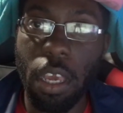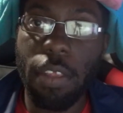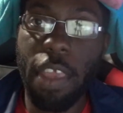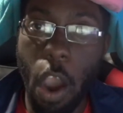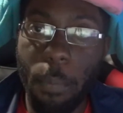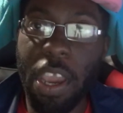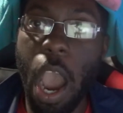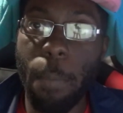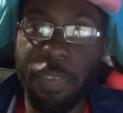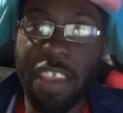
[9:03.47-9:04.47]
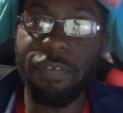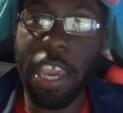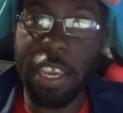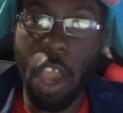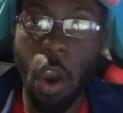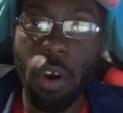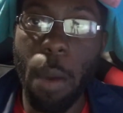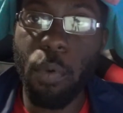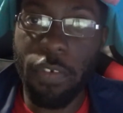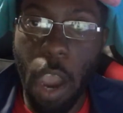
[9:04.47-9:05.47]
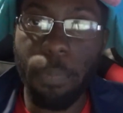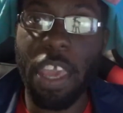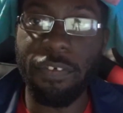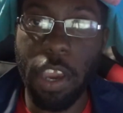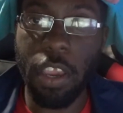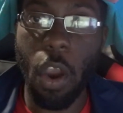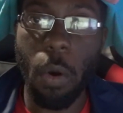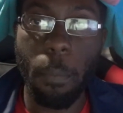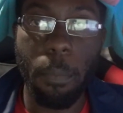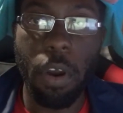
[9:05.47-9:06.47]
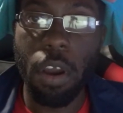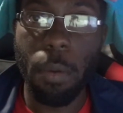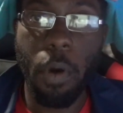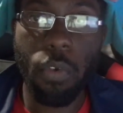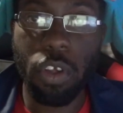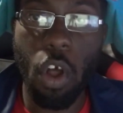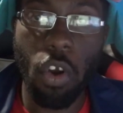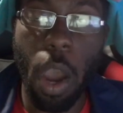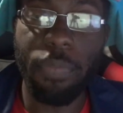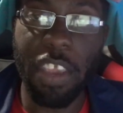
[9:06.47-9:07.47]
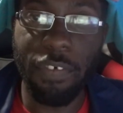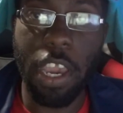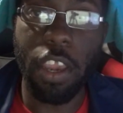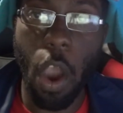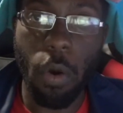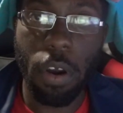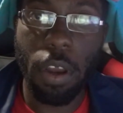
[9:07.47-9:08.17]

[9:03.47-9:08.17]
there will be an update video, a brief update video, possibly a longer update video.